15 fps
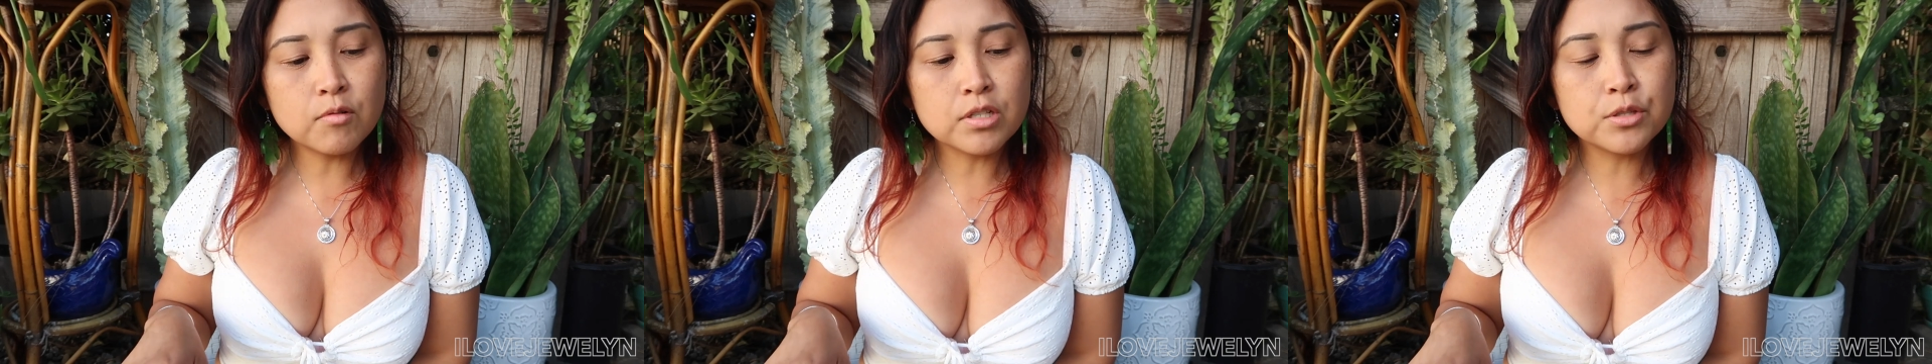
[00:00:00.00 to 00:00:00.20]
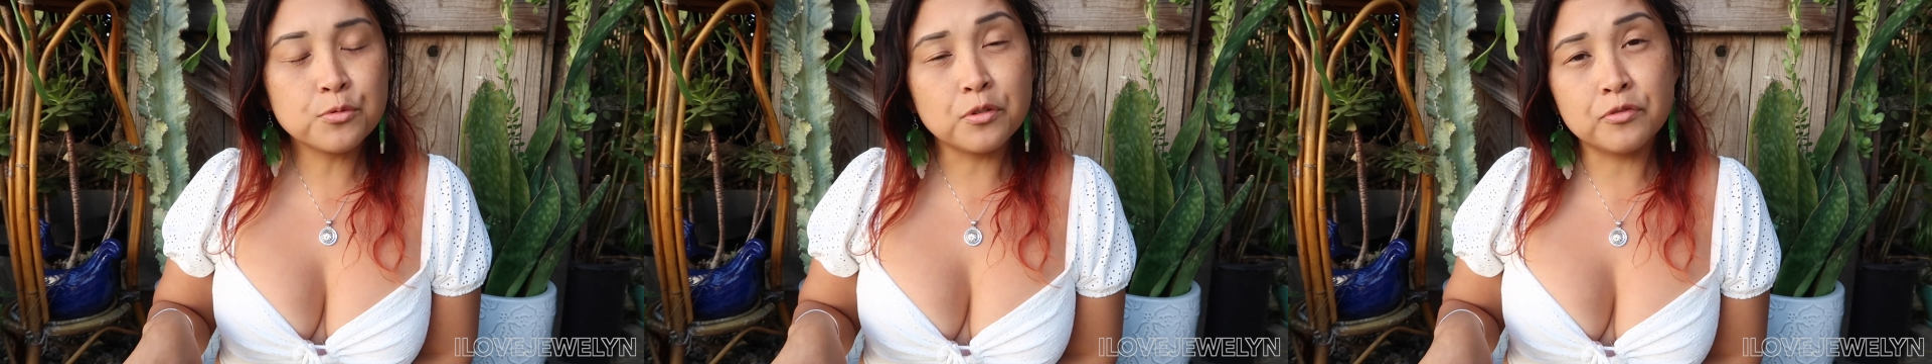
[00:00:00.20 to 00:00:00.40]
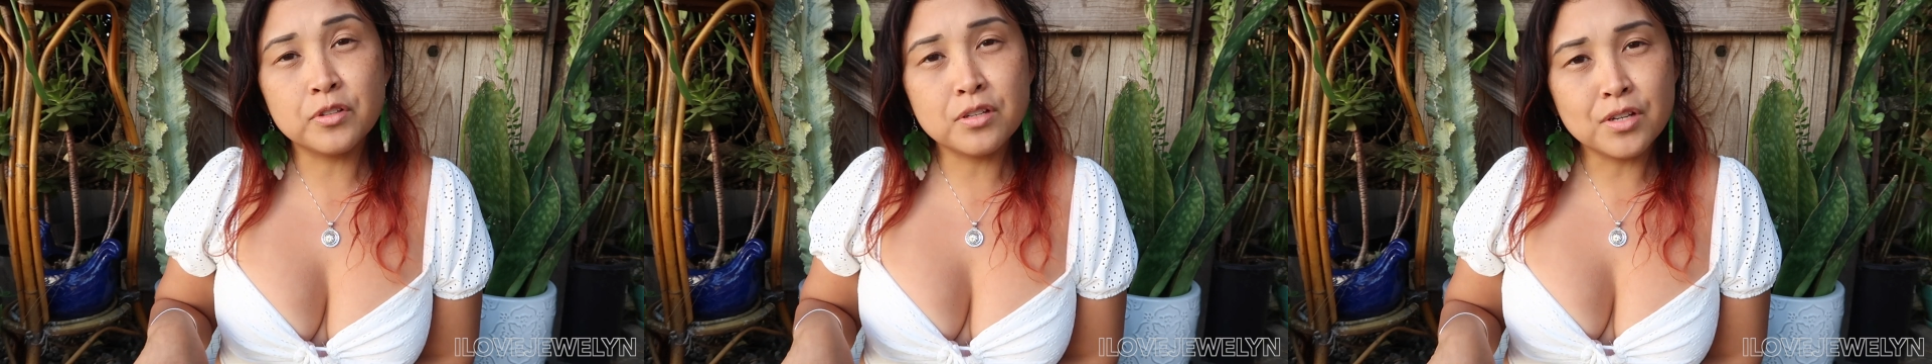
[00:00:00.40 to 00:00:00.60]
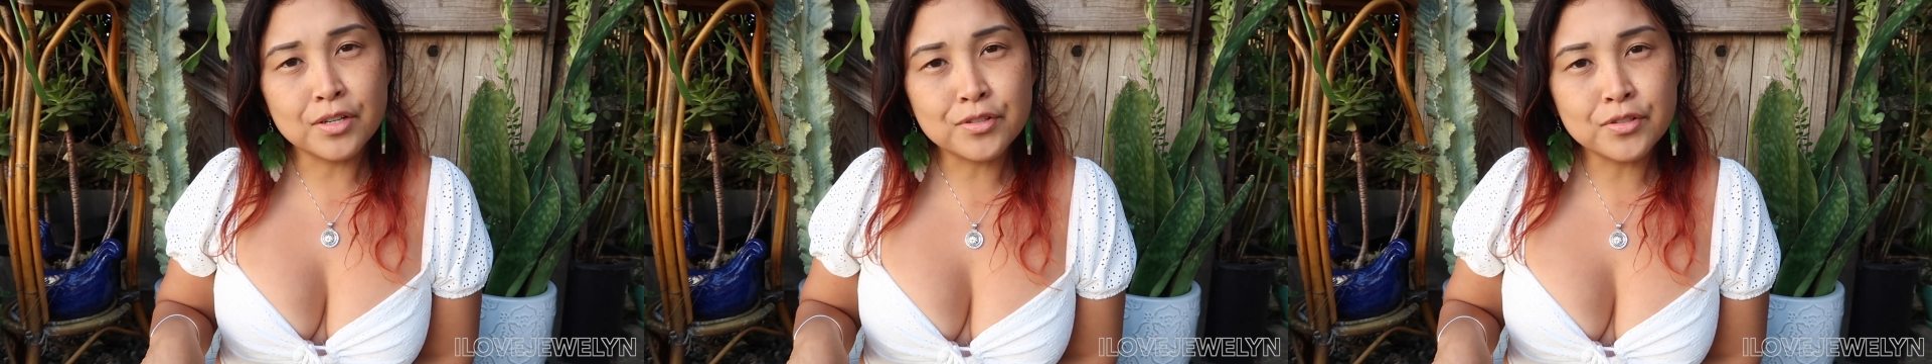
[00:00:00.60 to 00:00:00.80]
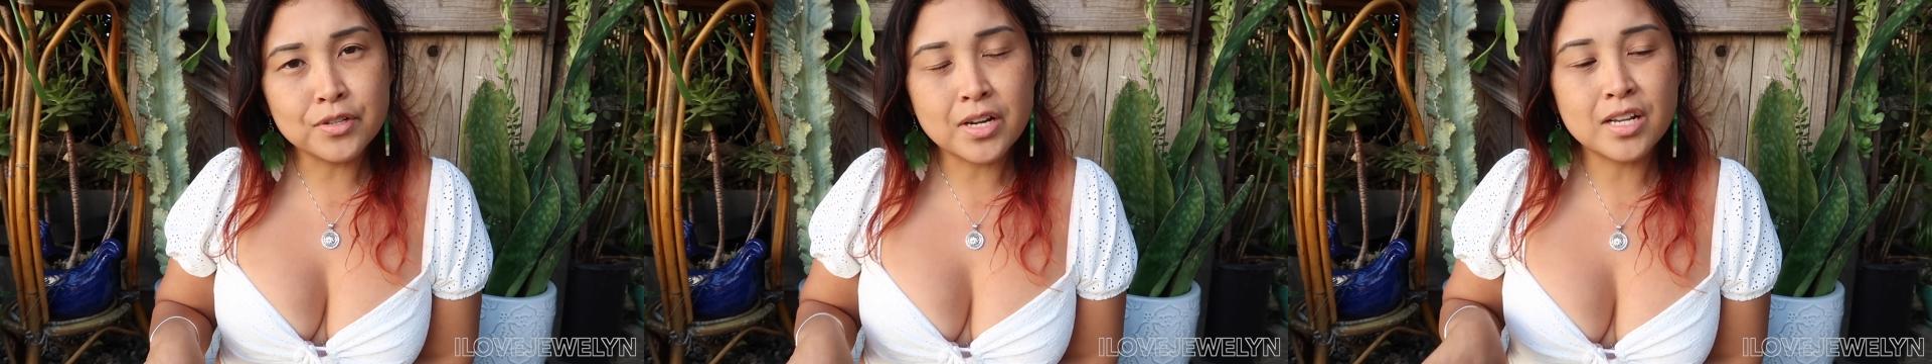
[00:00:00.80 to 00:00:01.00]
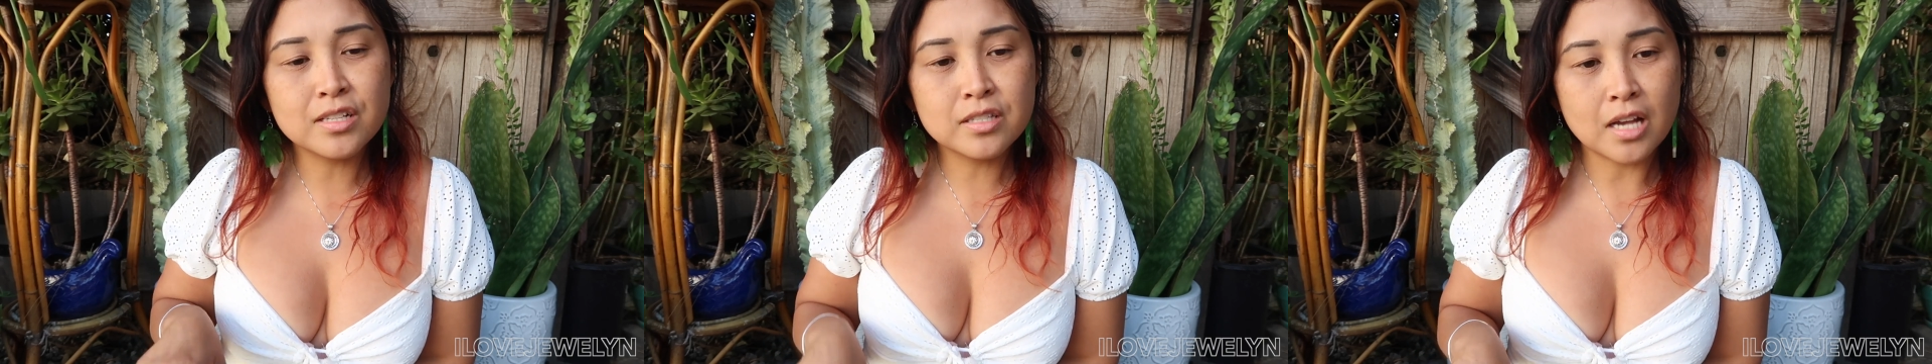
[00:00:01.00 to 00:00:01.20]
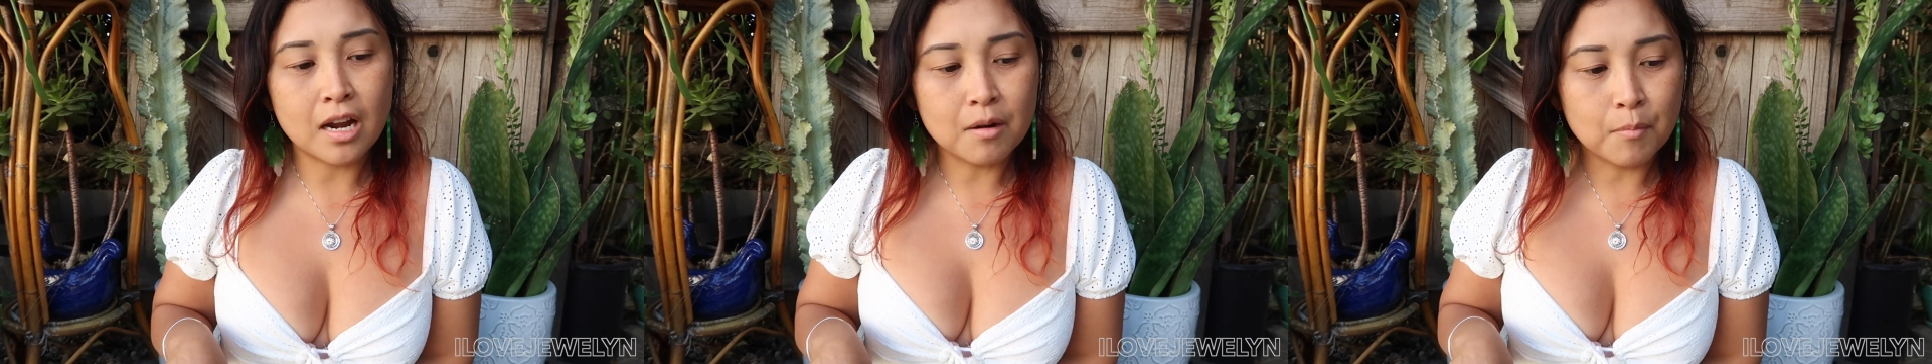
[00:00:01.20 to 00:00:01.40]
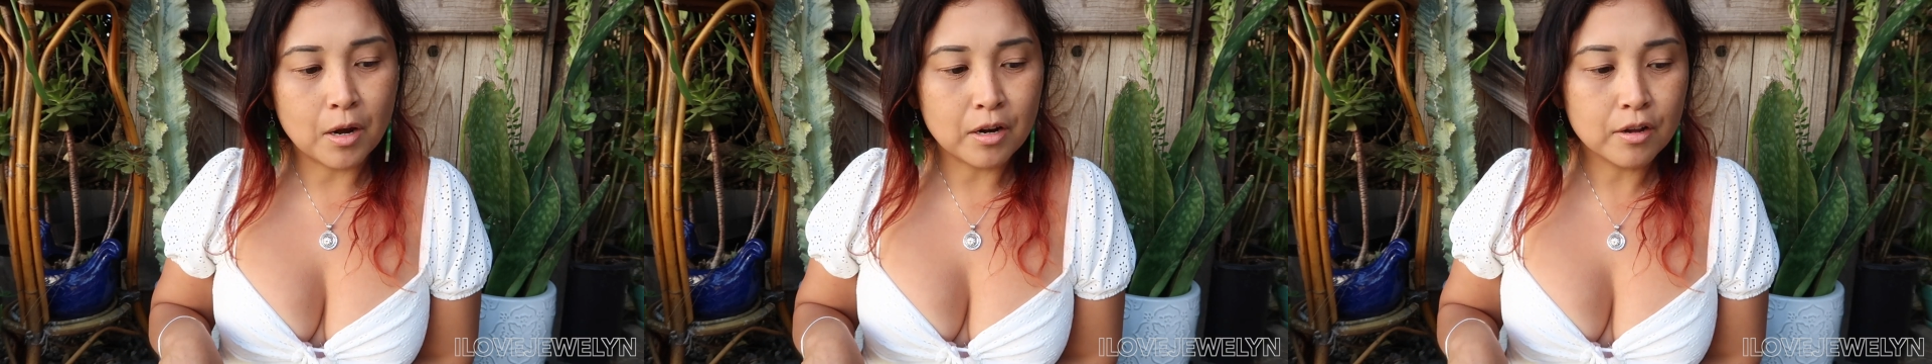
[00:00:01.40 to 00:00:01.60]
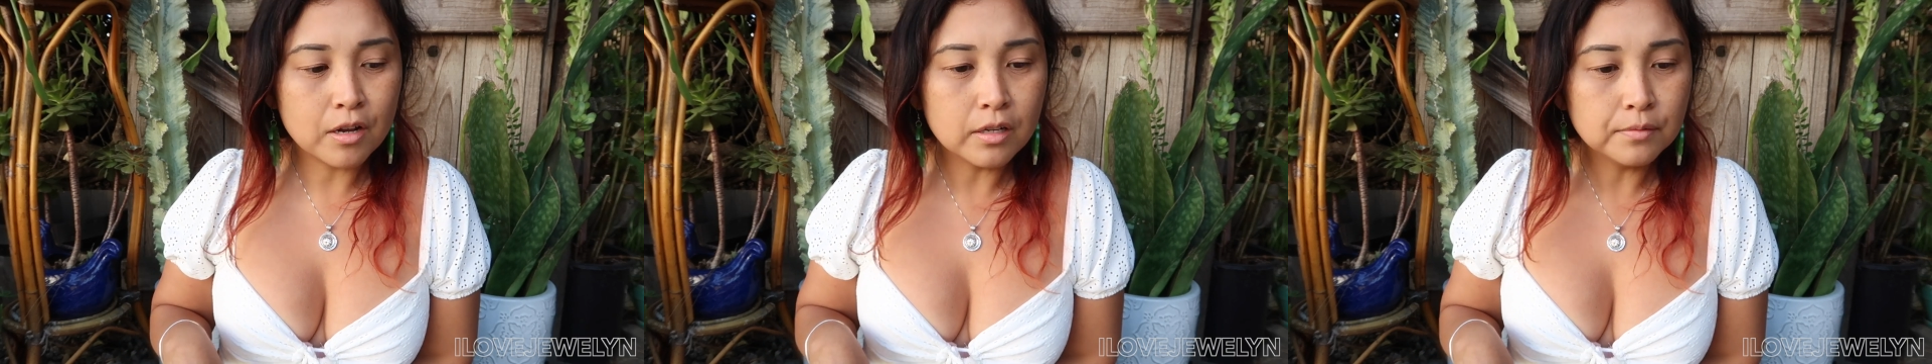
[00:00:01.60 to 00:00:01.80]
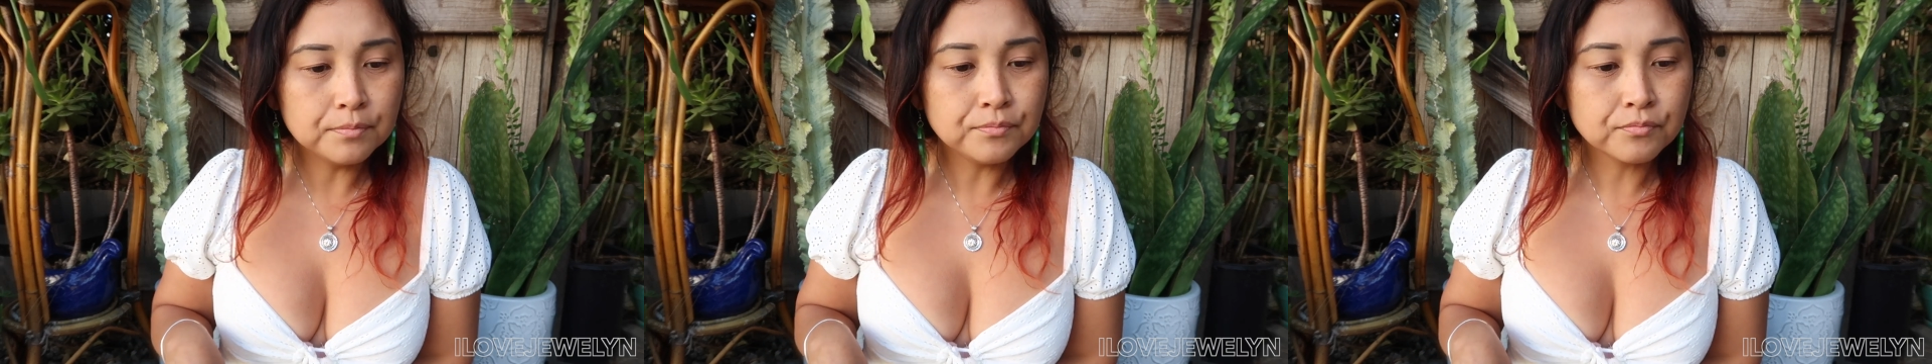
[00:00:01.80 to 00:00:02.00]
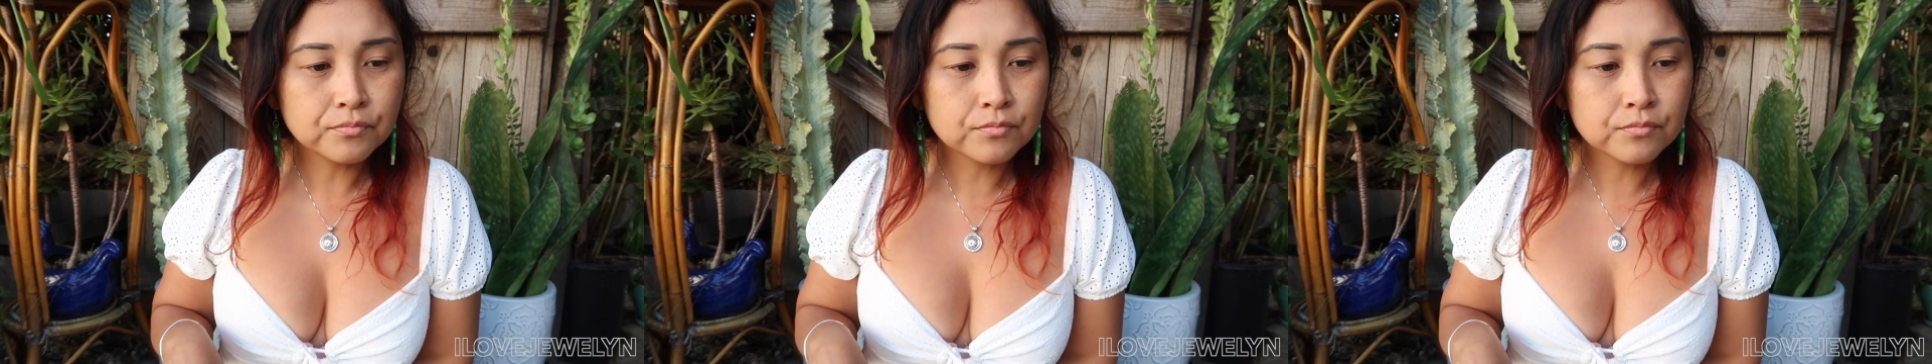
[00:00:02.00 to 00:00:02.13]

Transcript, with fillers: was thrifting yesterday in Santa Monica,